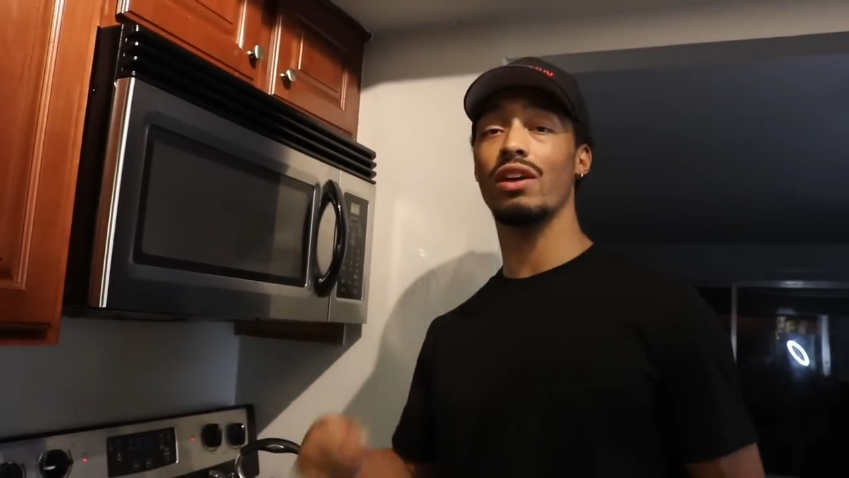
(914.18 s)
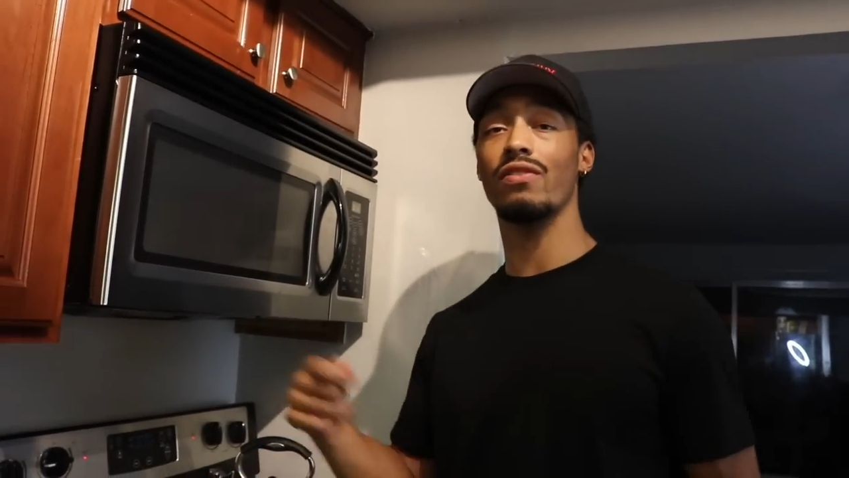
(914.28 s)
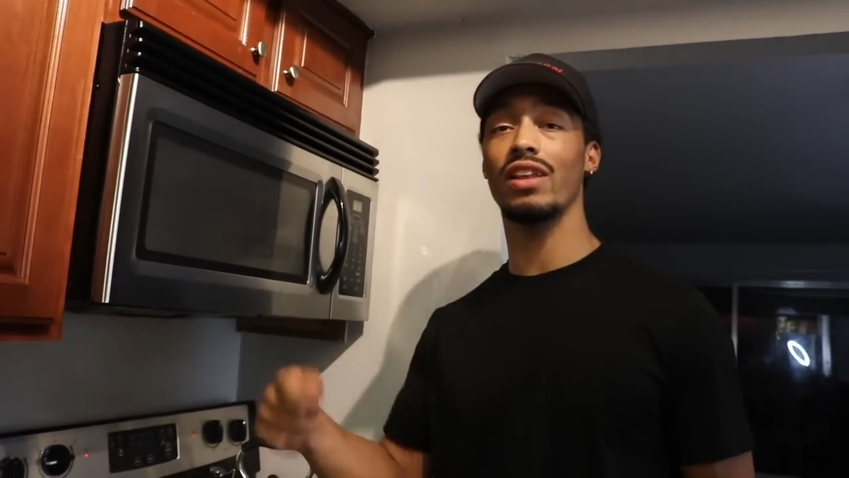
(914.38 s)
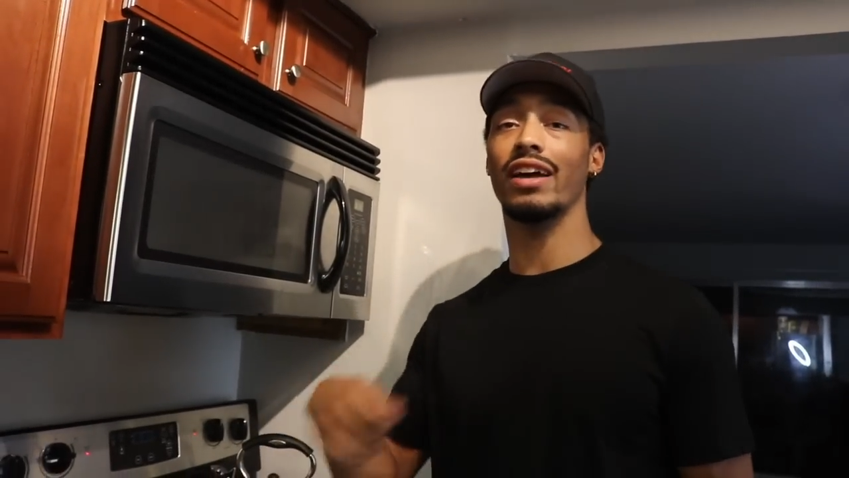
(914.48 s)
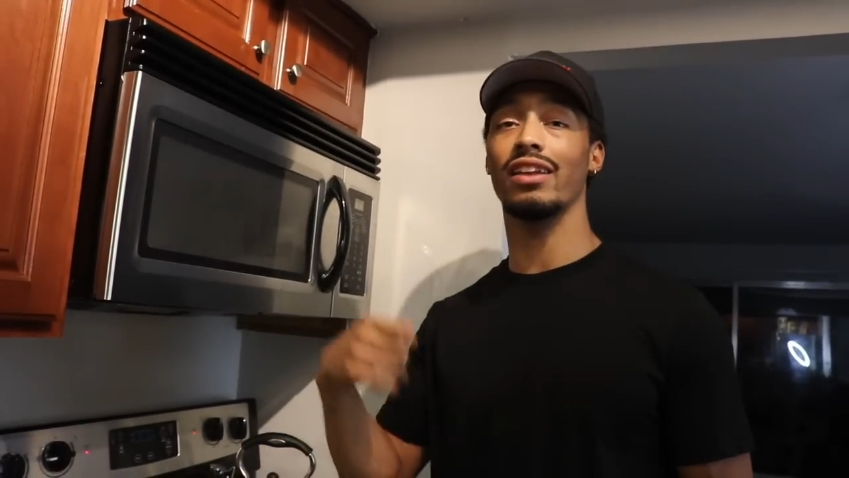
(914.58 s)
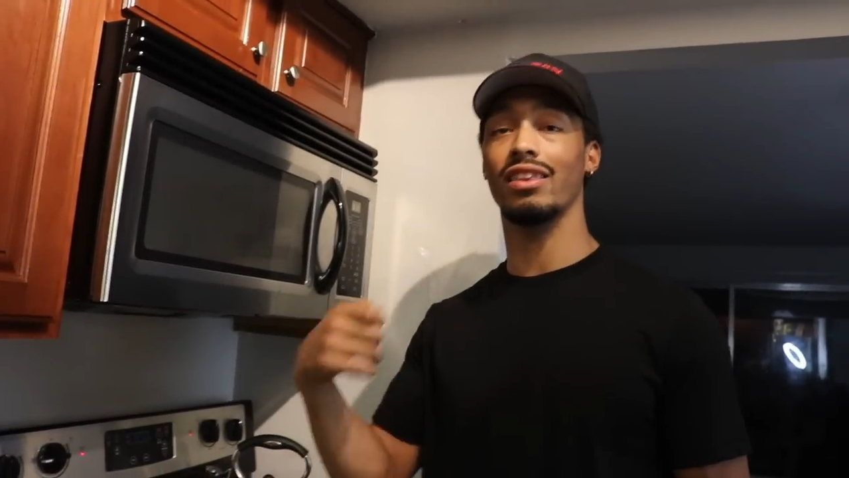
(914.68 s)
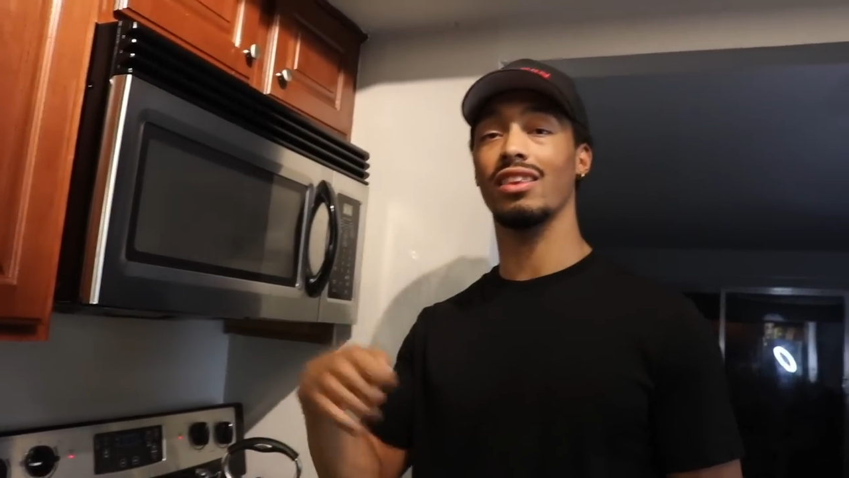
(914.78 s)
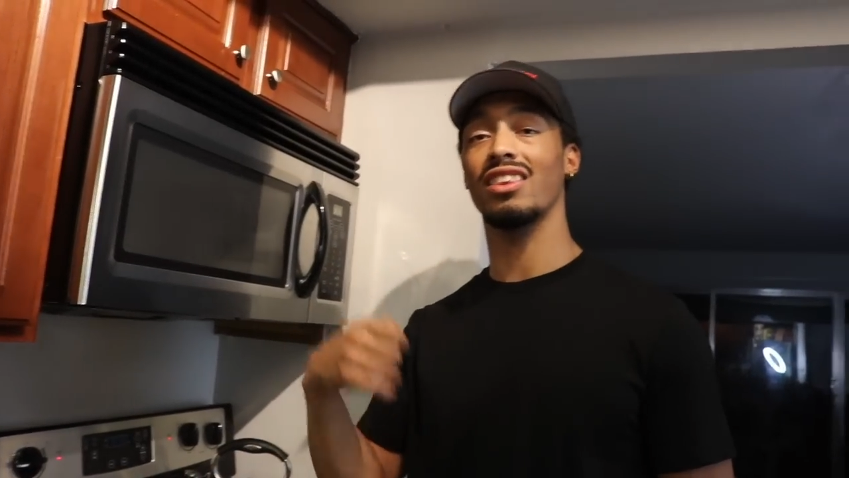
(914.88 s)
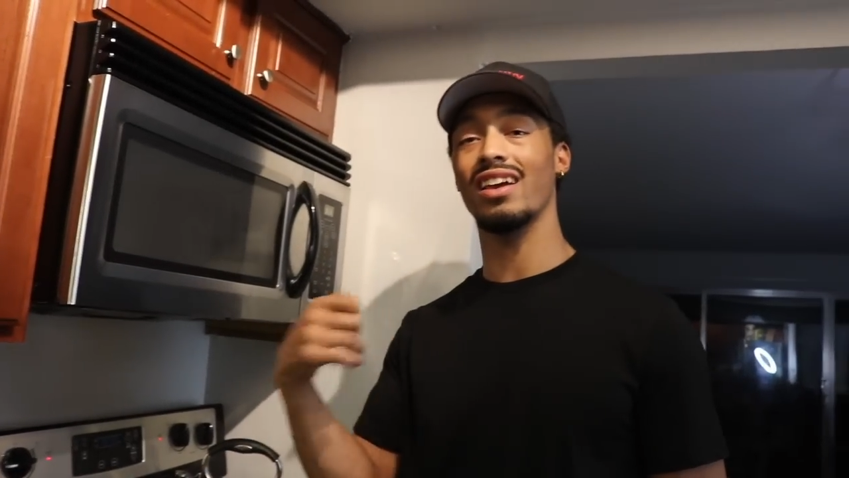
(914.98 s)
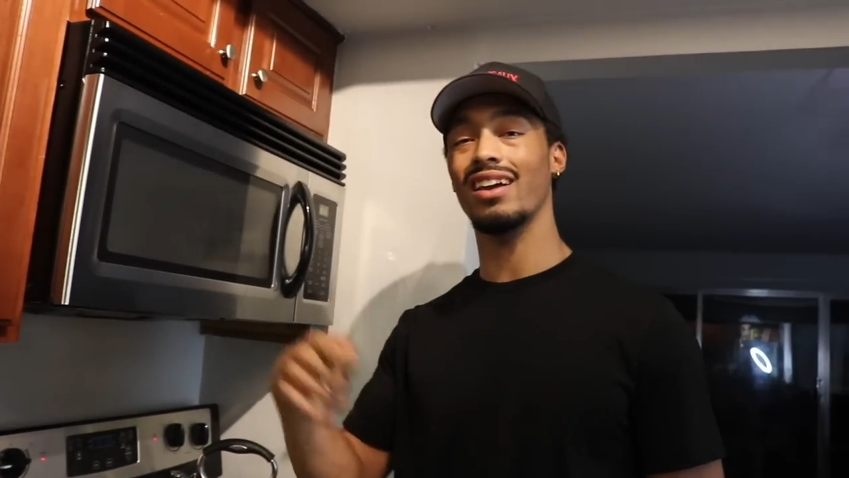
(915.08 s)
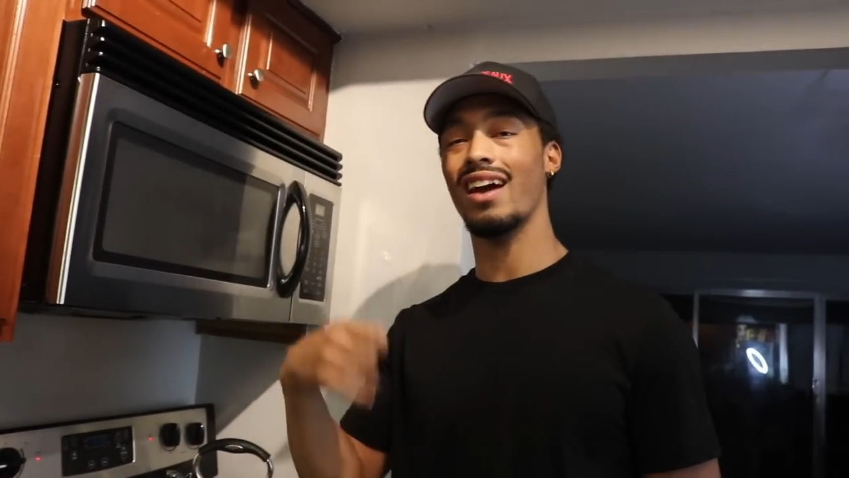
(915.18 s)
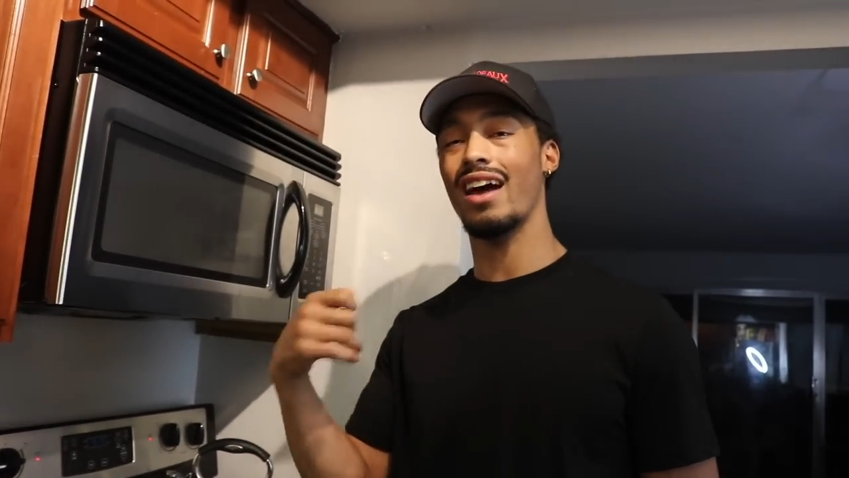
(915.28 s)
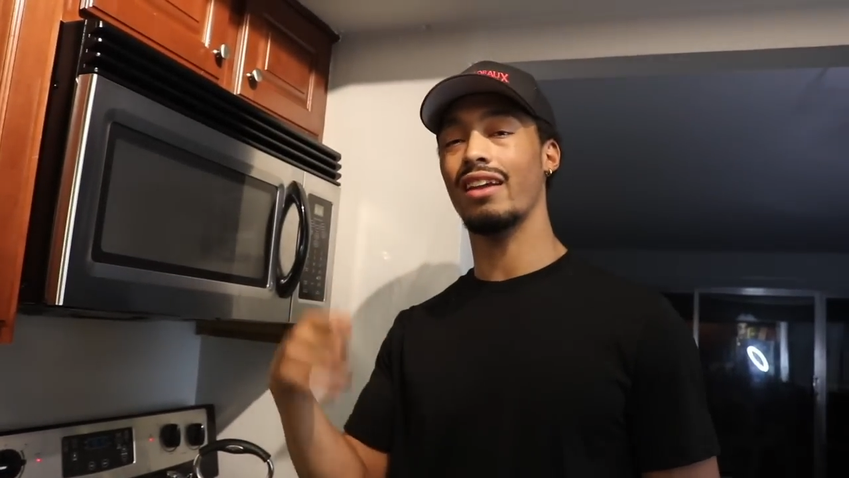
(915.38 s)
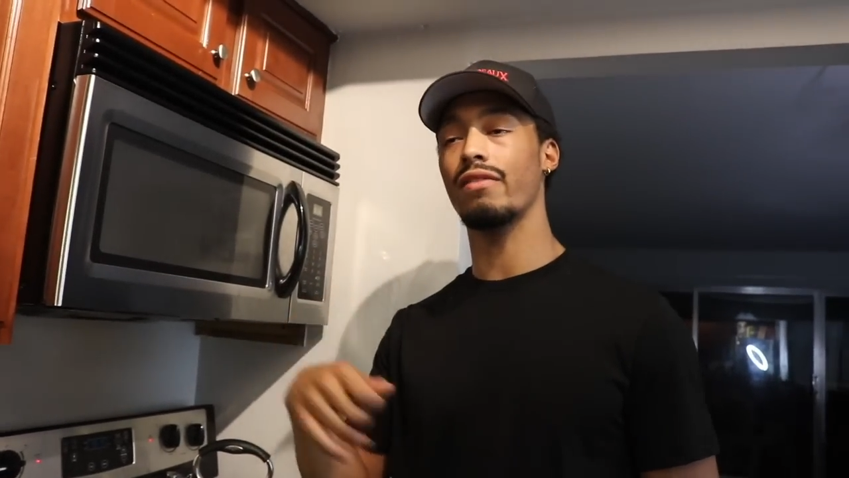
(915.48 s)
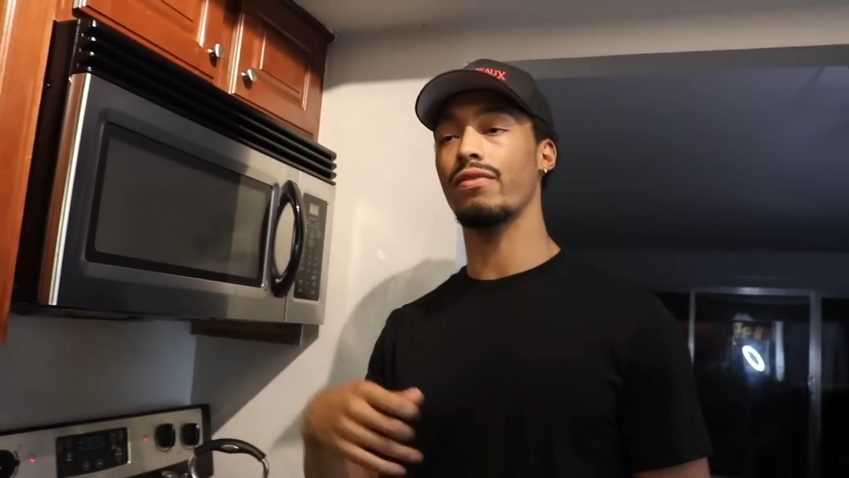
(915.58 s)
give it like a thick
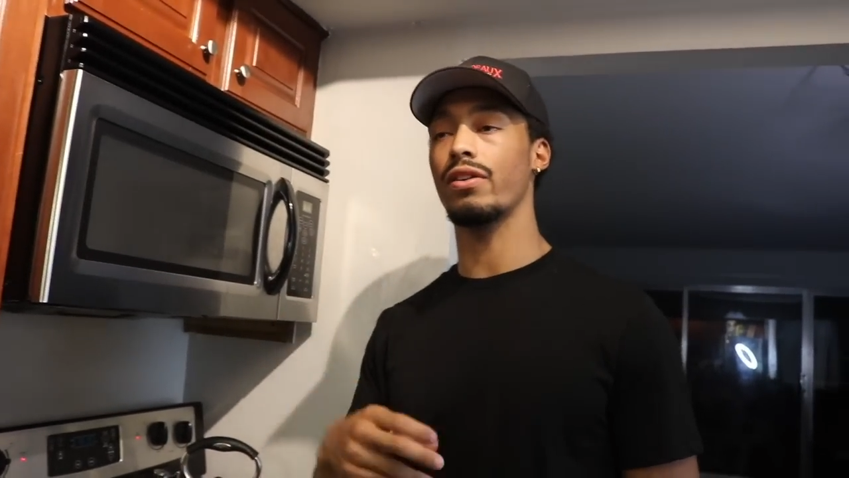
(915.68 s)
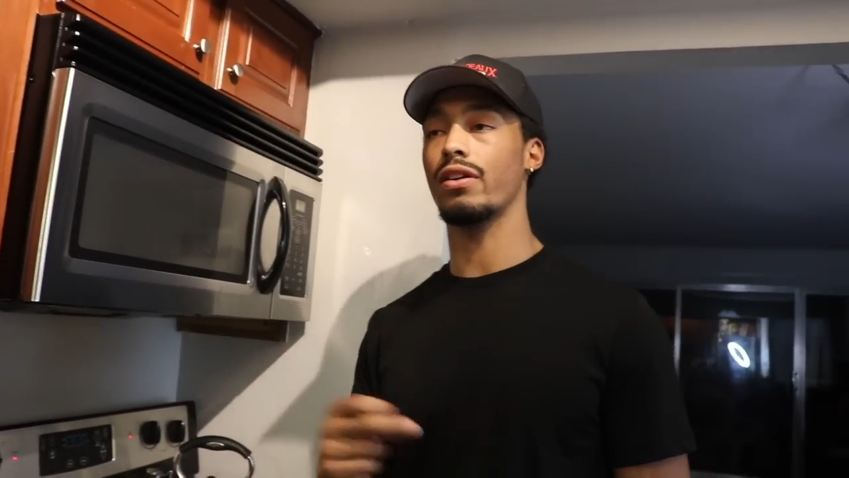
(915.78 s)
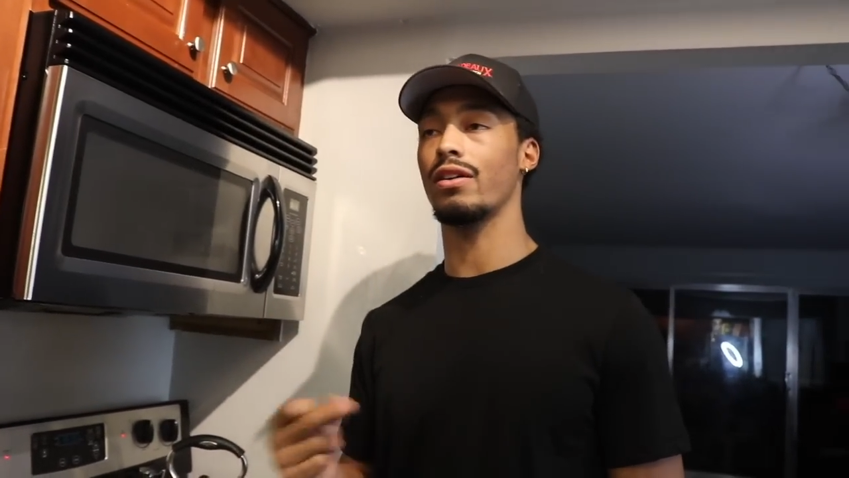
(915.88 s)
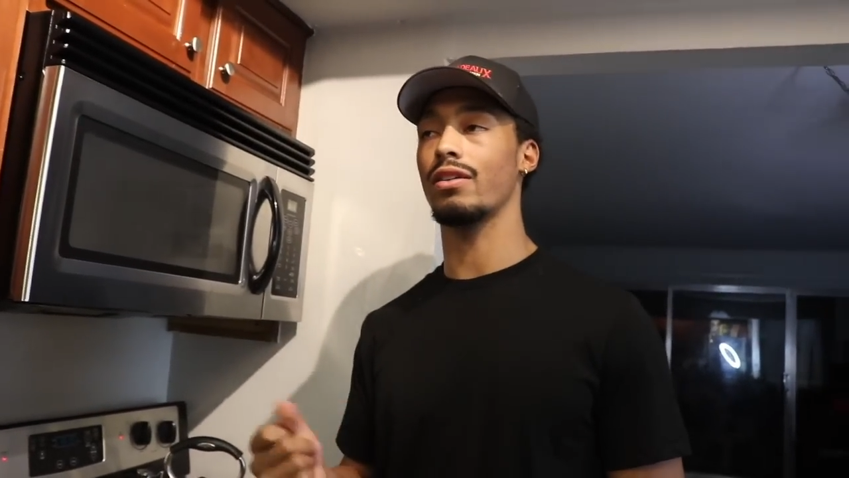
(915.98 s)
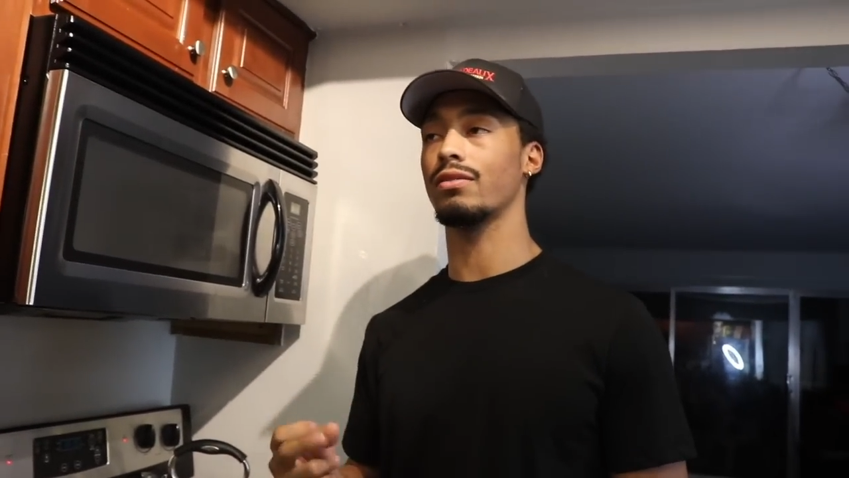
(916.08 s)
kind of a